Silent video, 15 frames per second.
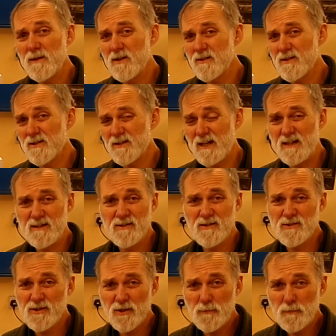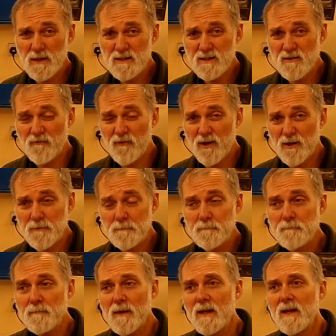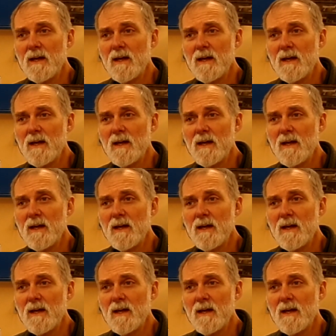it doesn't state there's 2 pieces of foam.